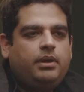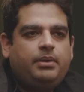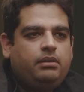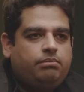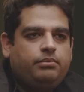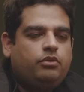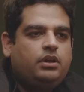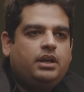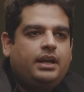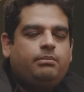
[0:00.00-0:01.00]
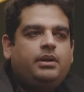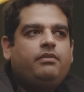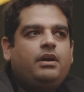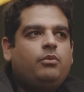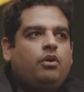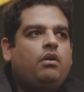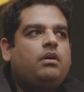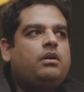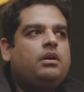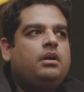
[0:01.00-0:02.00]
maybe you can correct me if I'm wrong,